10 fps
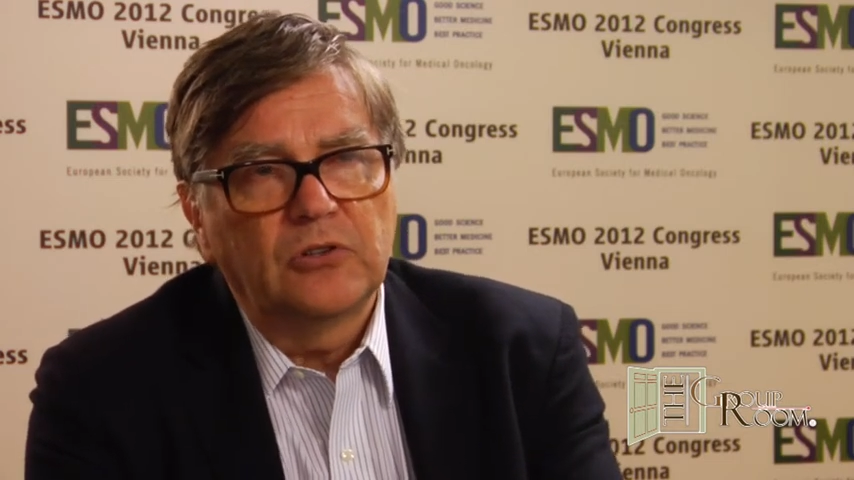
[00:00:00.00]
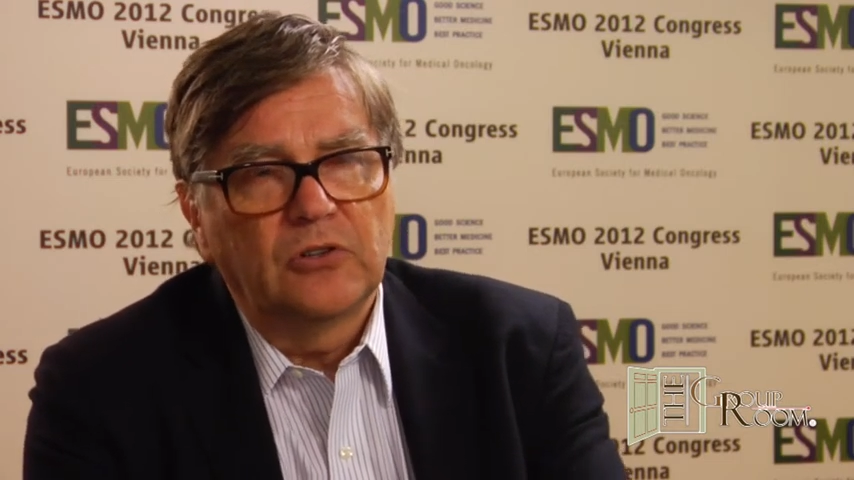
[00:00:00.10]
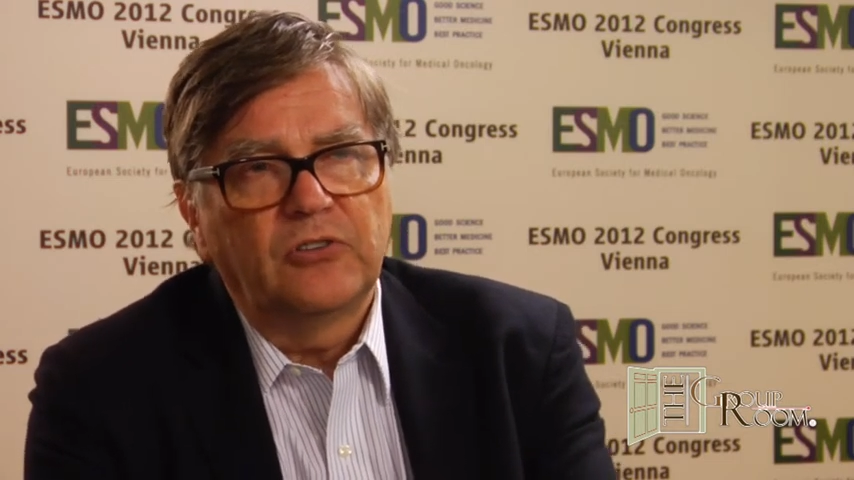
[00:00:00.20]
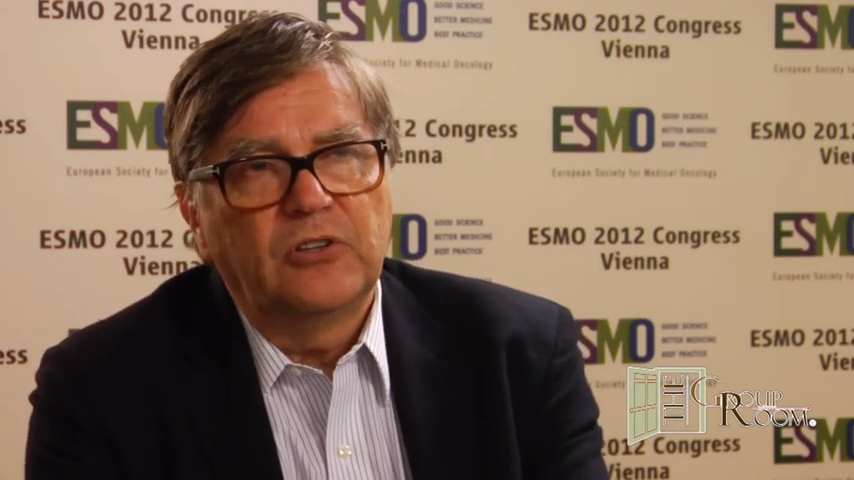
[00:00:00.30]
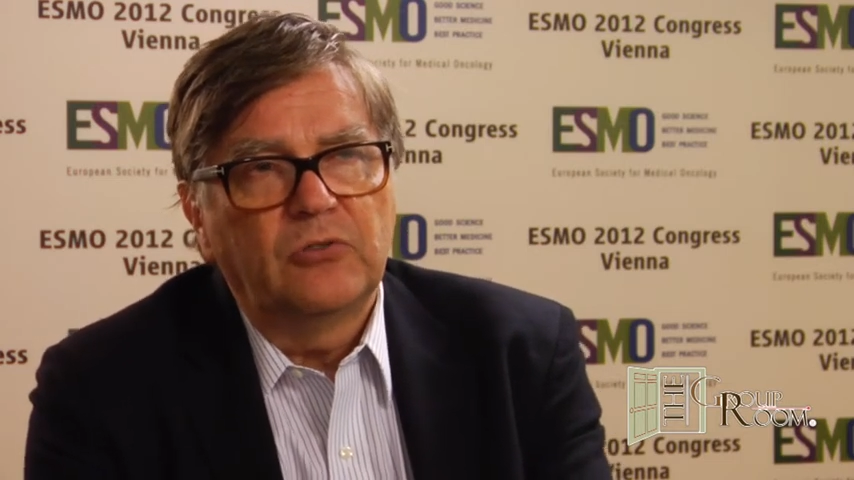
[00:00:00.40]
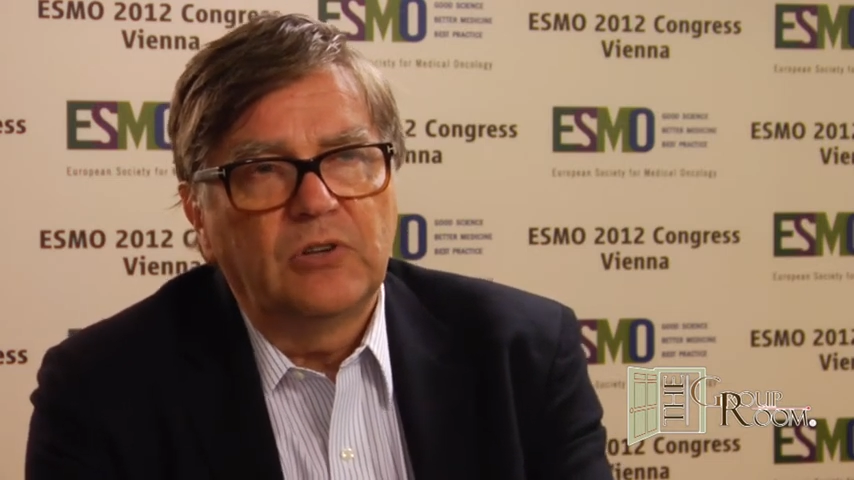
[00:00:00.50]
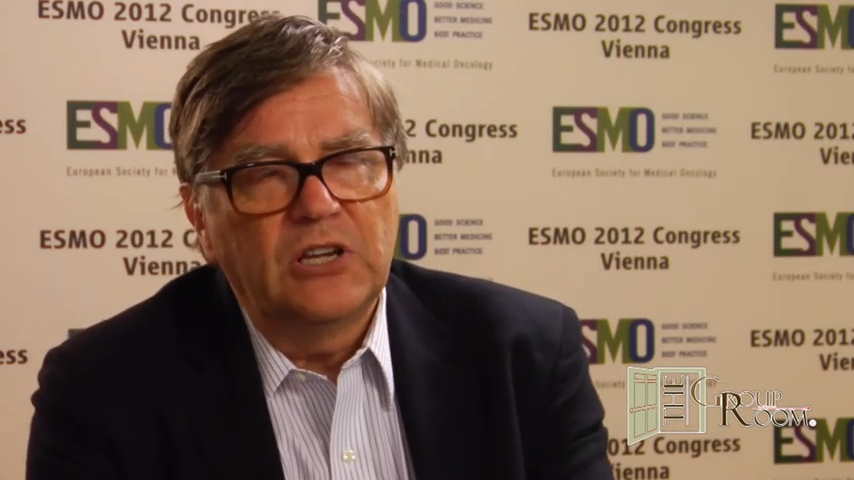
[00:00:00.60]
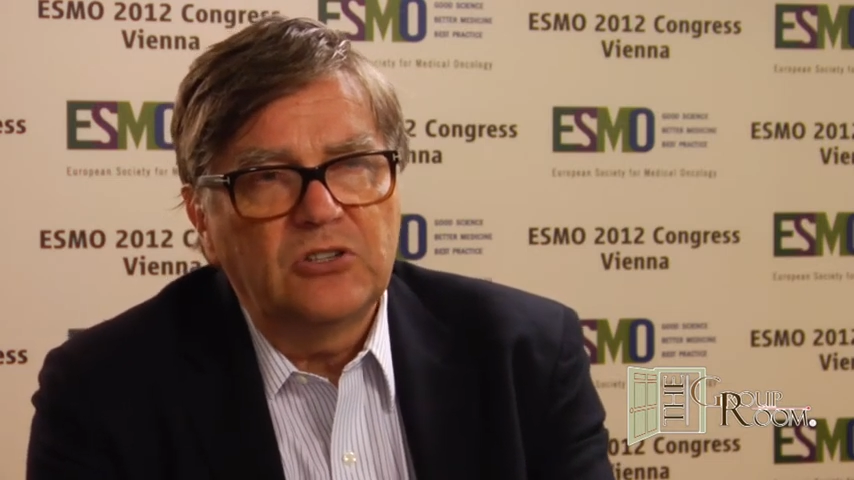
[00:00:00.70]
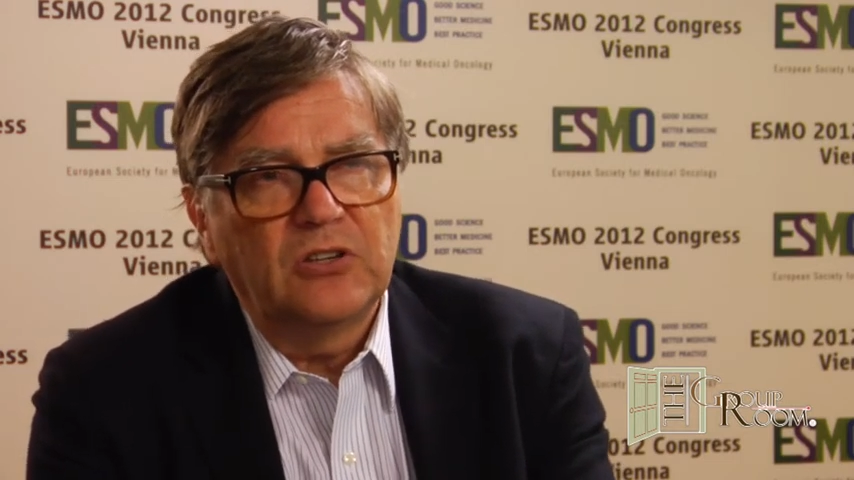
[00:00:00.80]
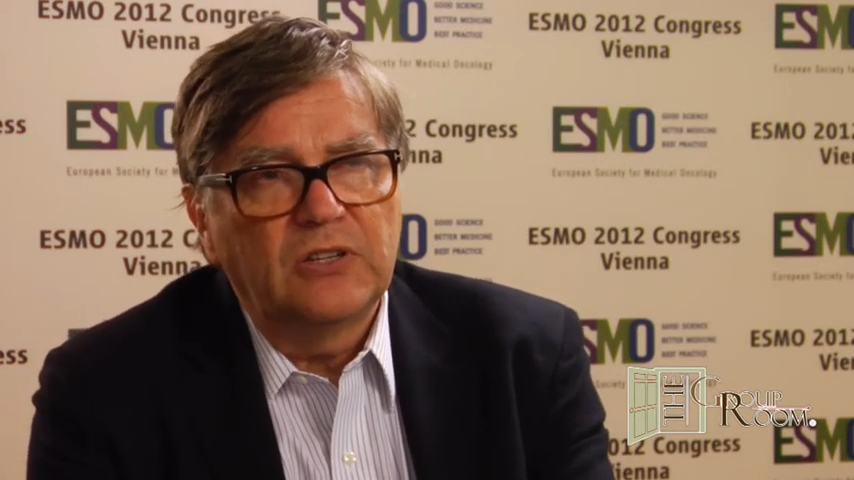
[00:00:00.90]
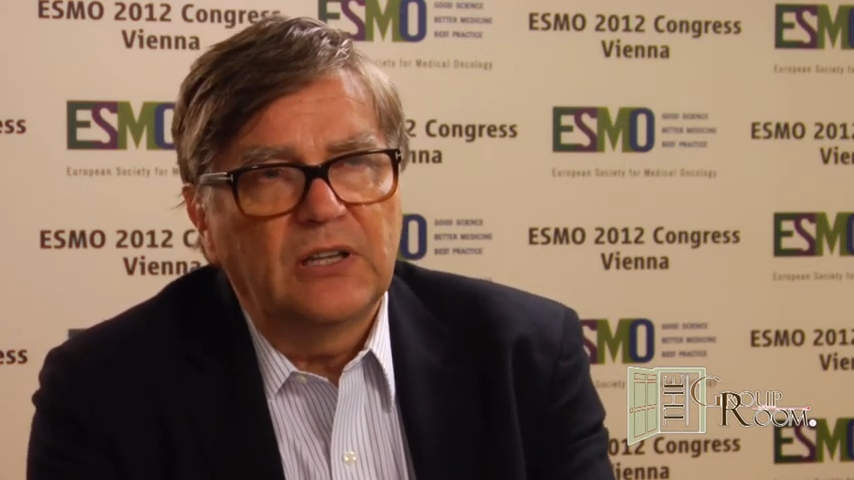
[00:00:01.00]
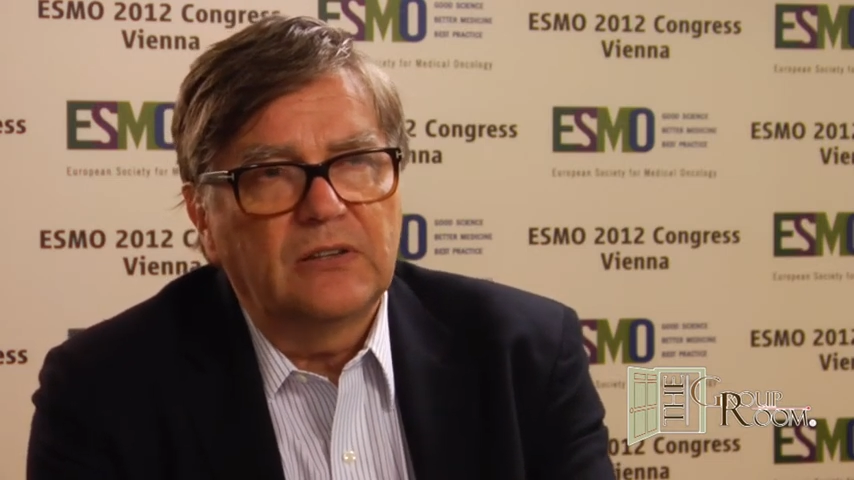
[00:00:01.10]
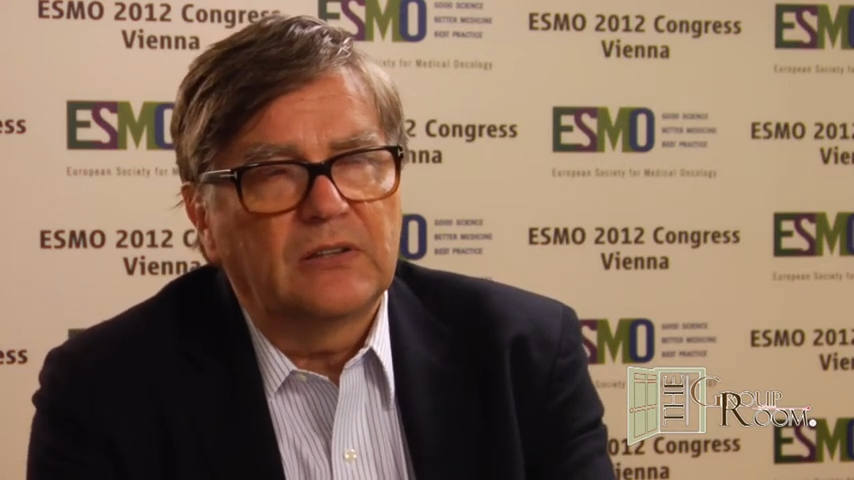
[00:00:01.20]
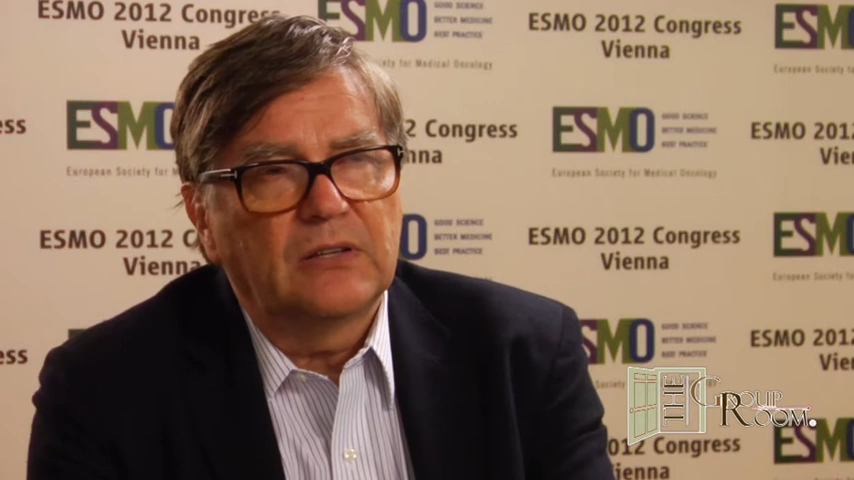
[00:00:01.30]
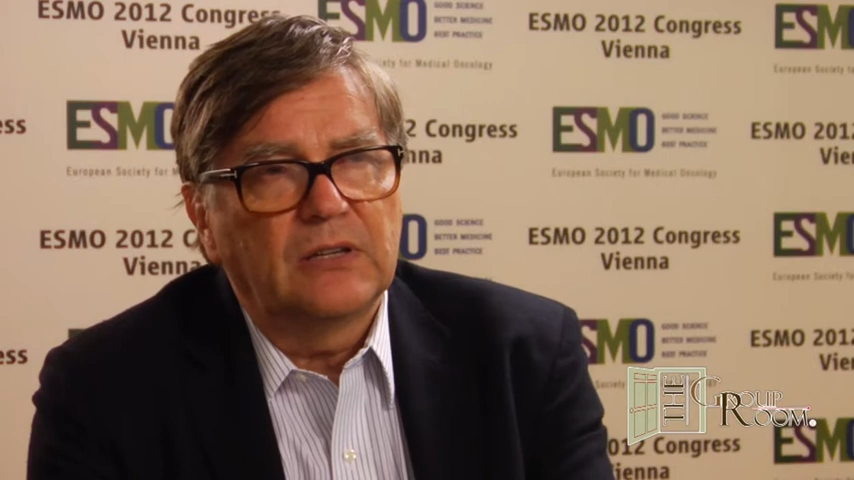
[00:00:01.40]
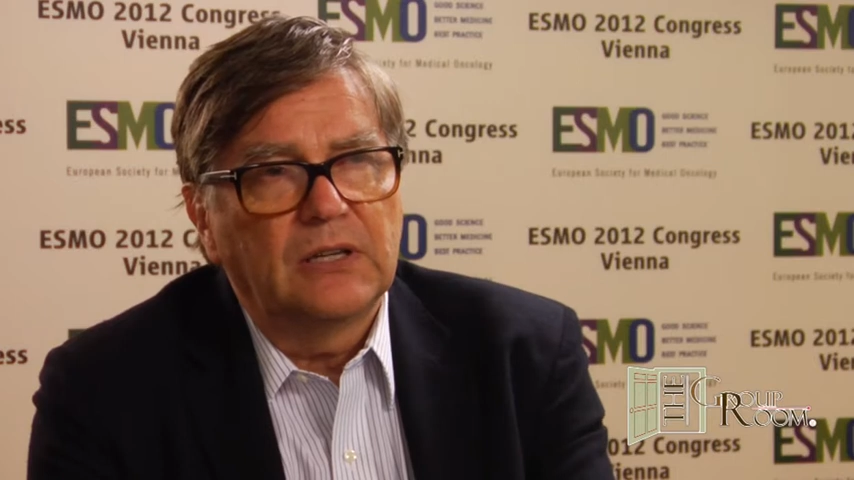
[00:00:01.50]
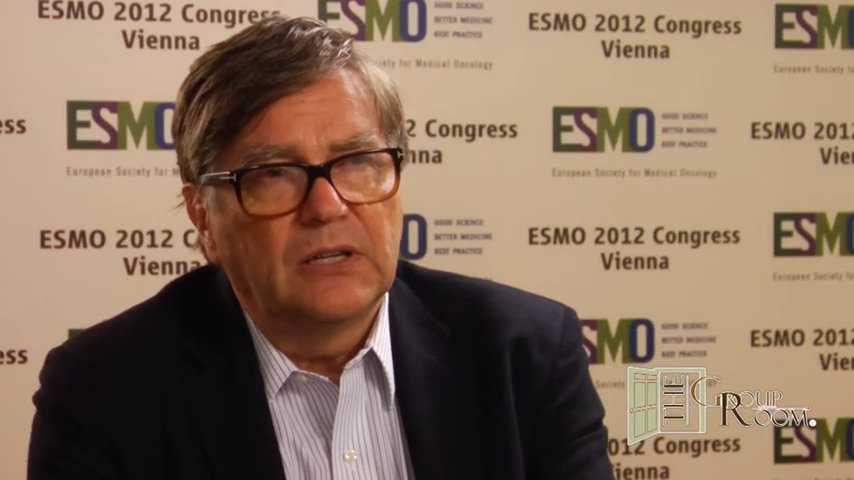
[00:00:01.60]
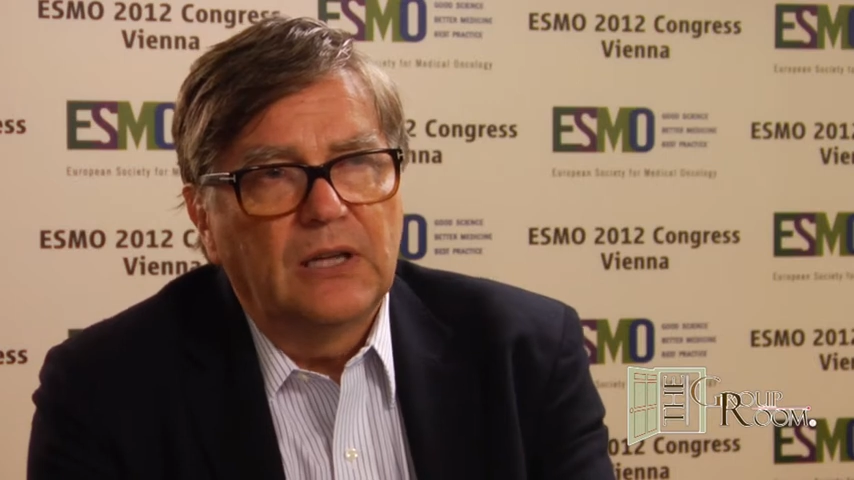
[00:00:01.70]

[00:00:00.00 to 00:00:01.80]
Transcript: considerations that uh,